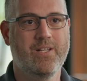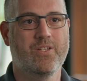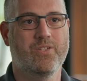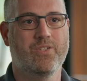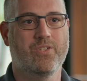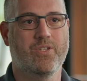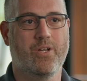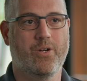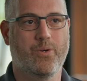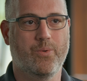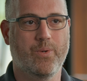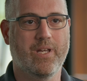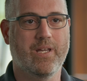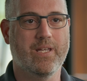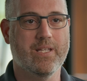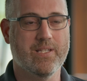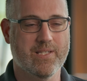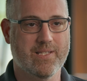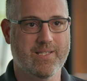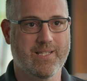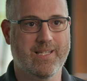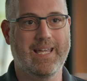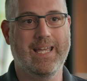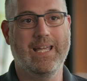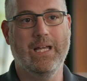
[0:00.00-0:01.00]
so that we can
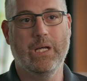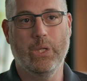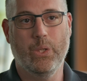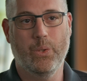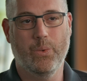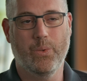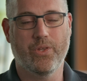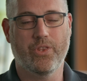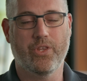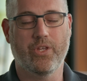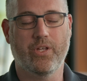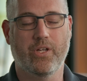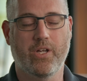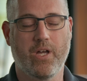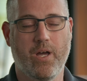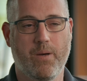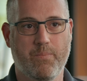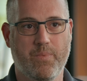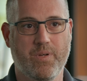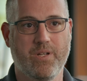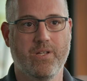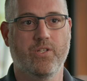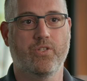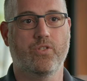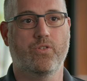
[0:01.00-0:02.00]
scale with the
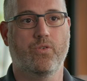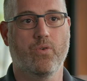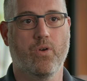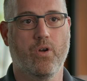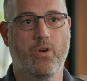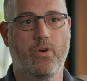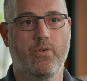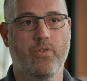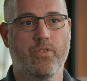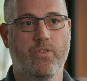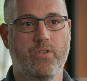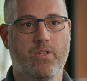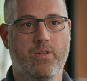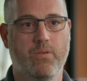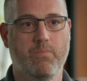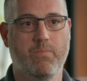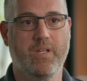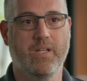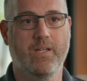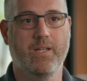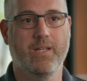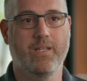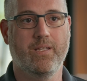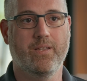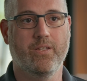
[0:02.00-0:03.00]
company's growth and
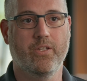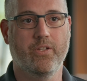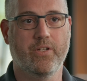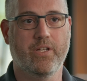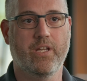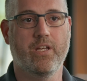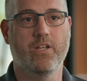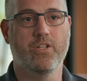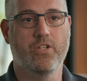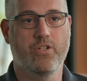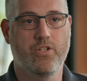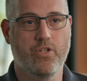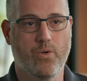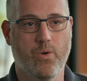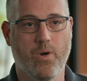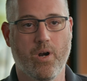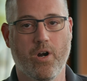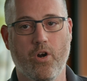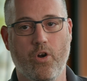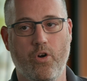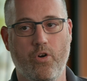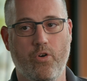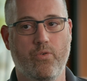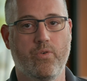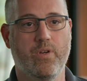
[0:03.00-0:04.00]
begin looking to do
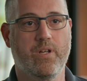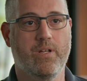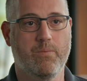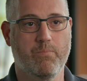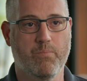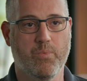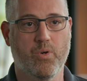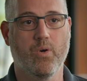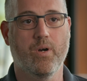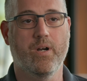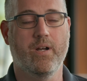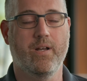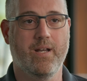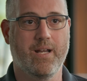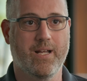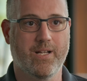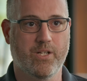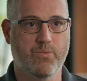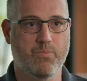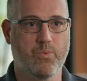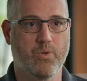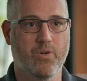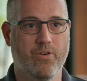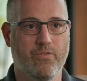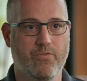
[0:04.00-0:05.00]
our own import and
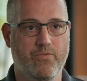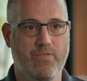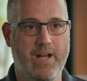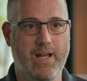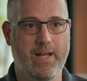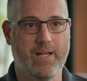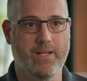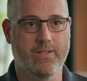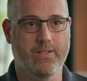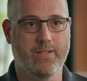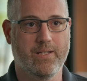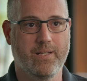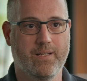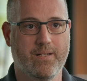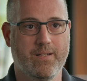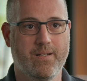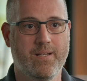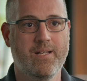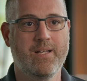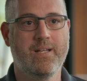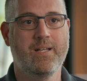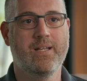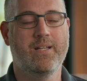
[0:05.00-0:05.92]
export filing,